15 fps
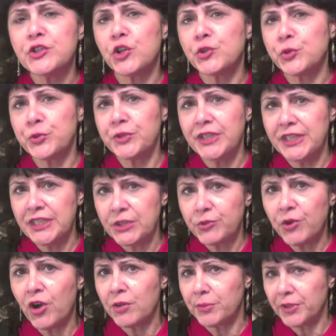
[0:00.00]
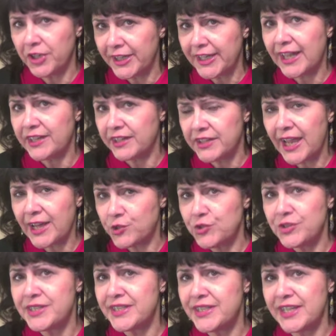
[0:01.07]
not only in Iran, but I can
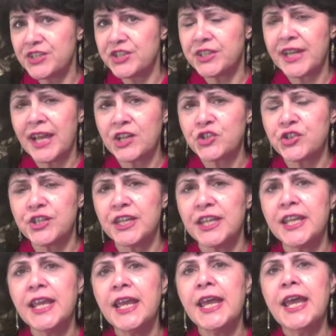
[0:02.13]
actually say internationally